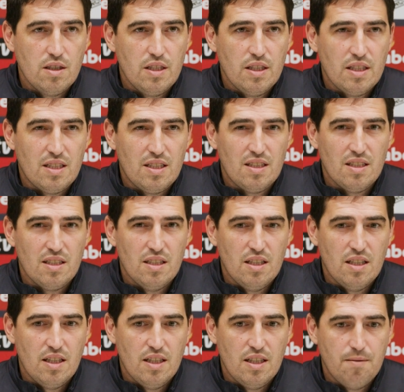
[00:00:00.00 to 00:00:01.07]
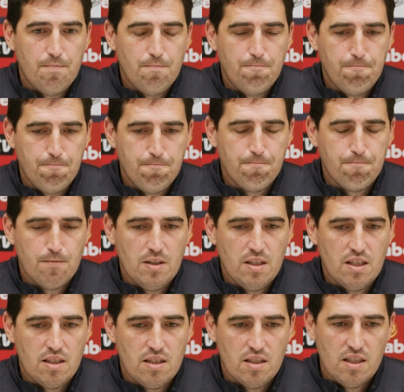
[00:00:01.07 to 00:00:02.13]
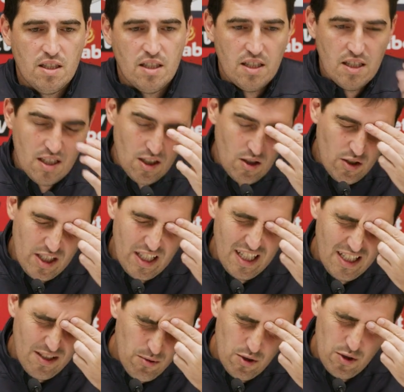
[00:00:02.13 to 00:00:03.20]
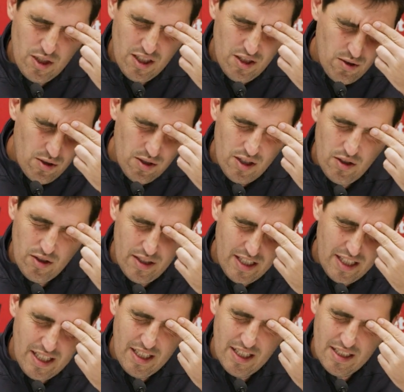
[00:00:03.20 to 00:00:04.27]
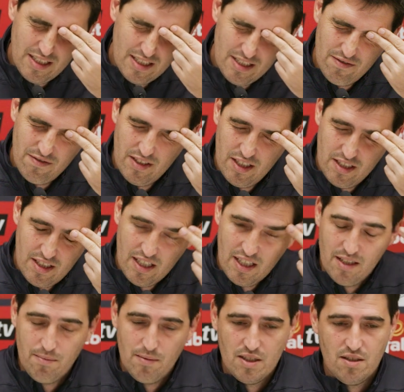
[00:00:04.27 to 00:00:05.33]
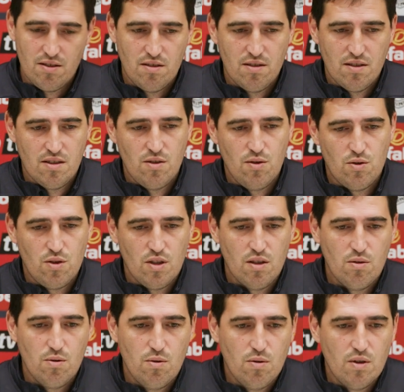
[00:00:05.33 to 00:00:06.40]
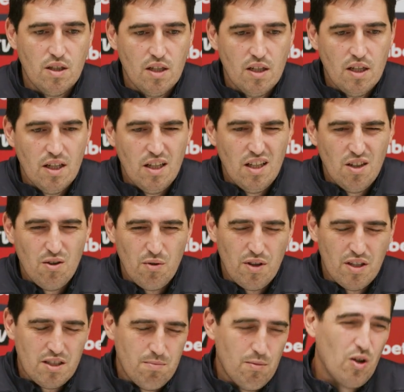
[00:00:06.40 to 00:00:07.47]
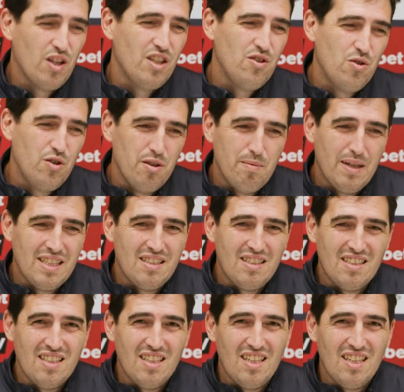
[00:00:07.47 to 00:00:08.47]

who may or may not be available? Yes, Lloyd Kelly was injured the other day. Finished the game, as you saw, with a small injury. But